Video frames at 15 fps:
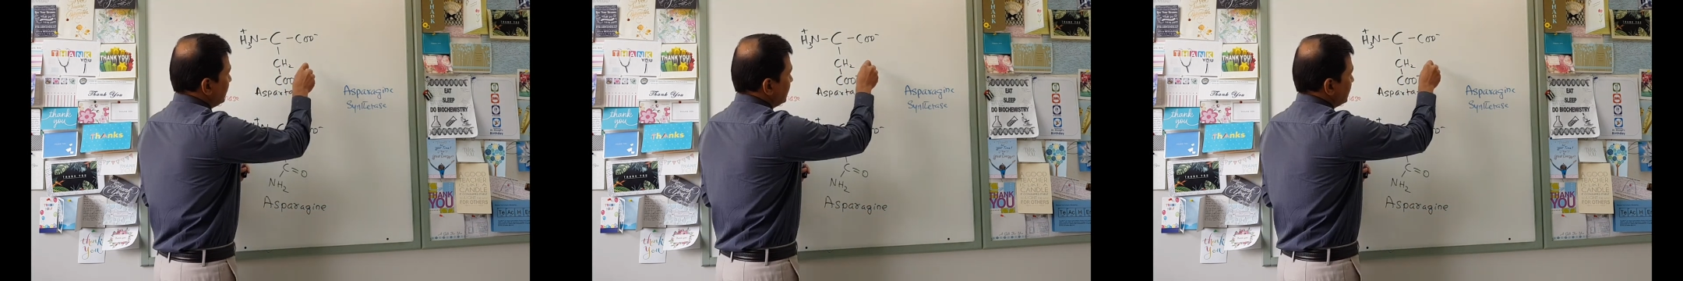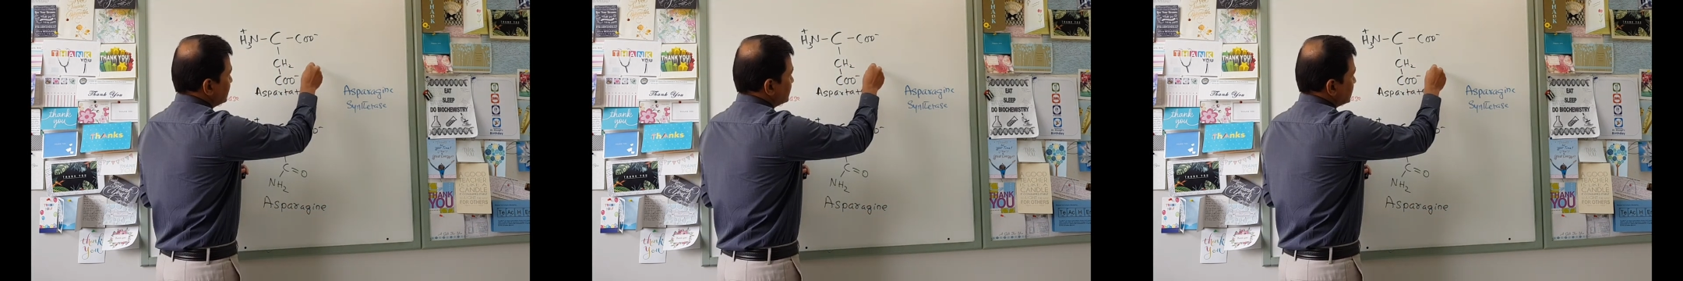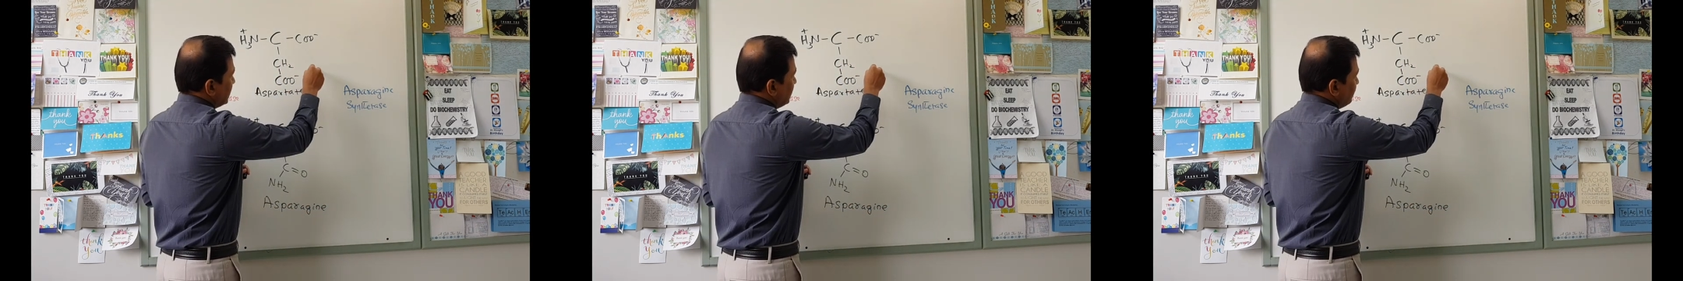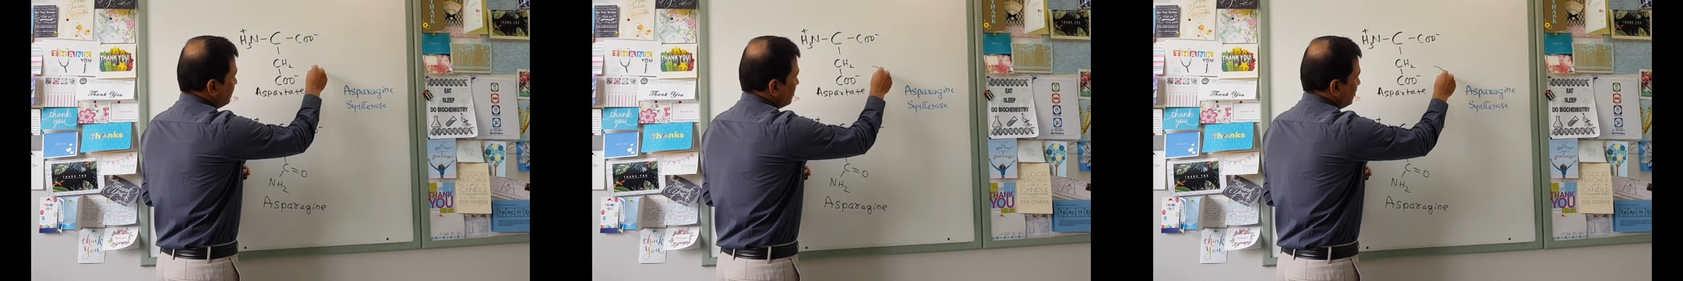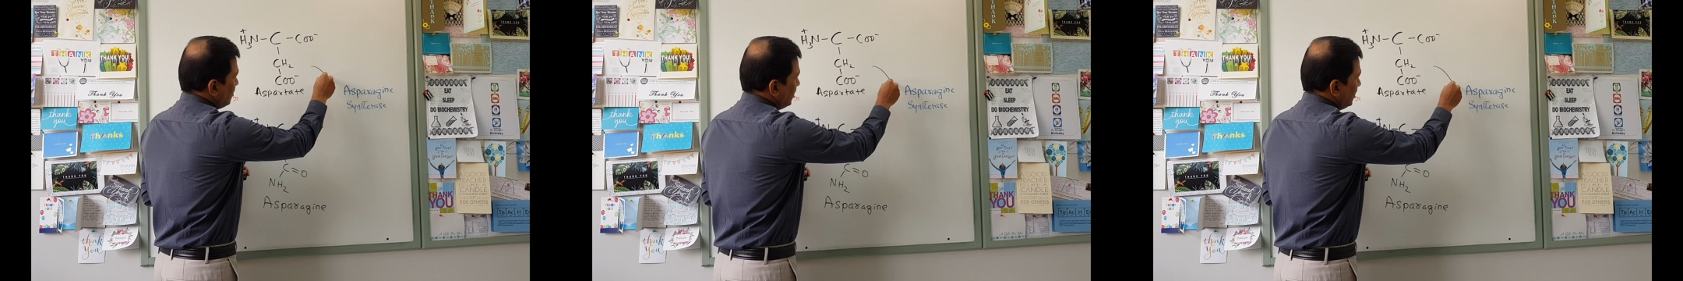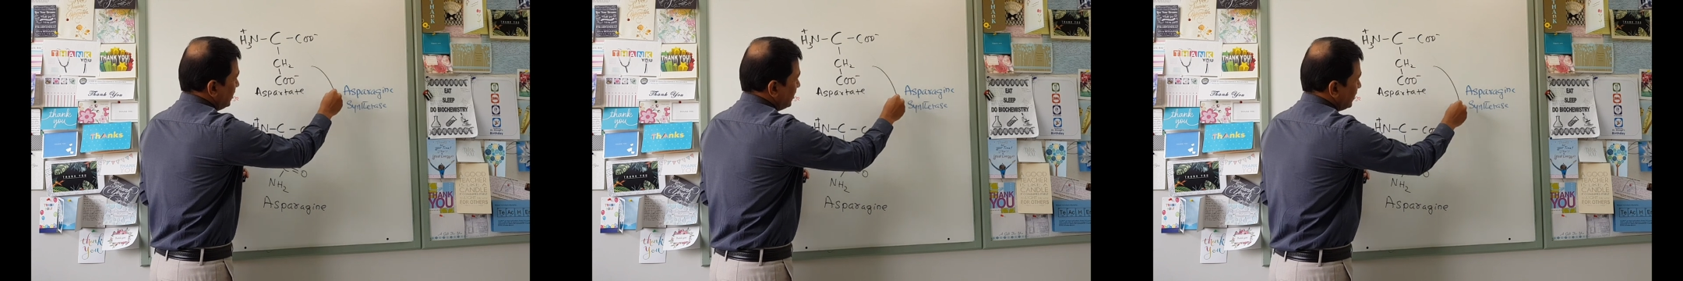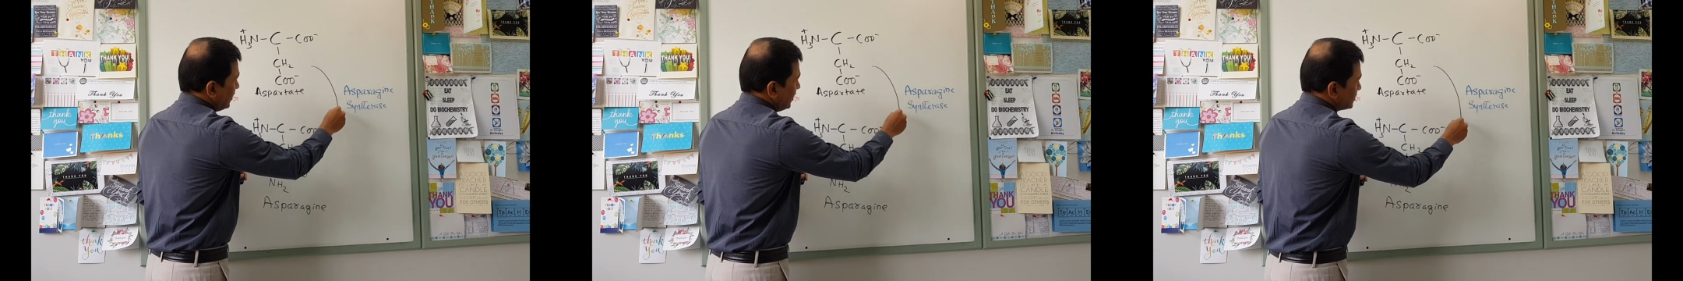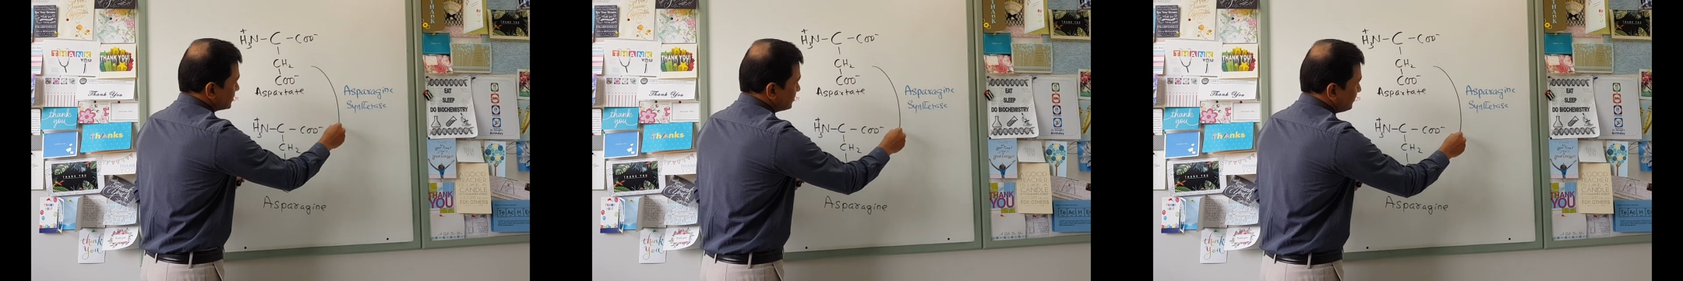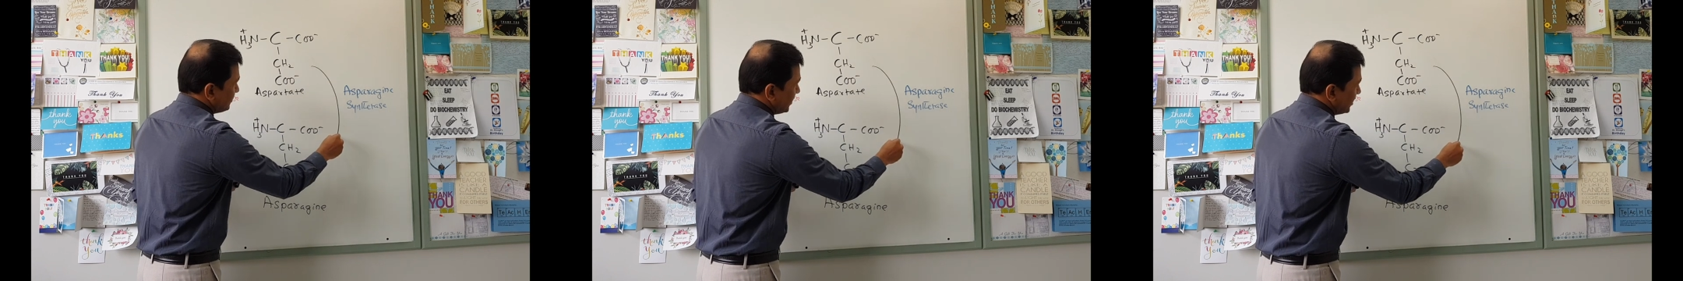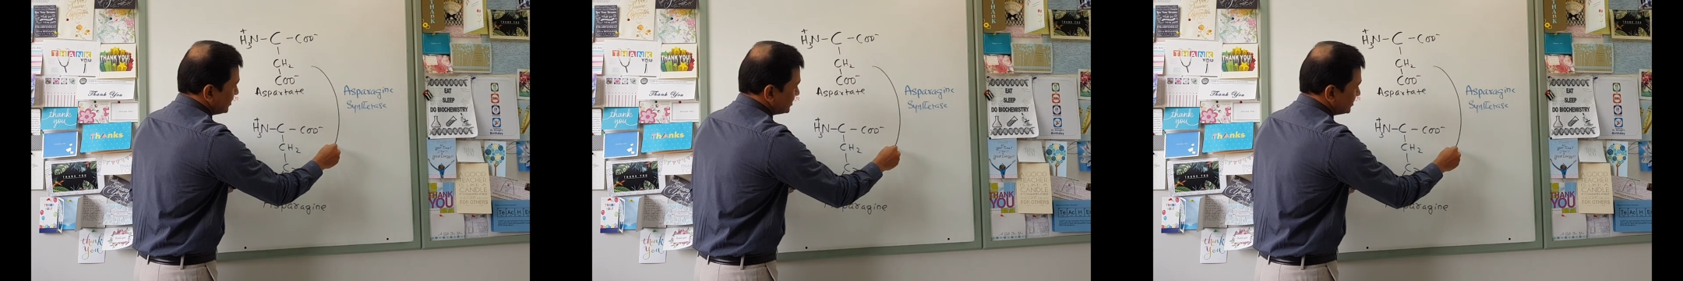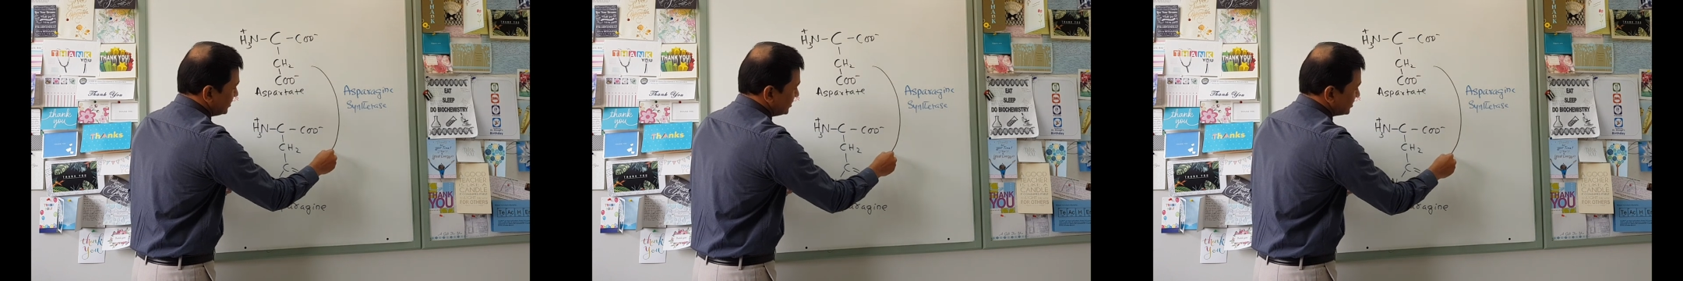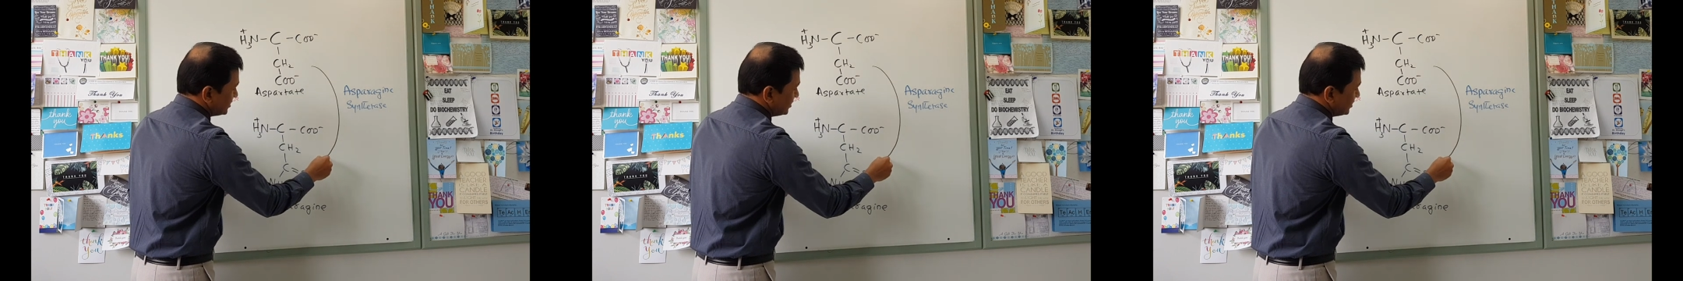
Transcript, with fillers: an enzyme called asparagine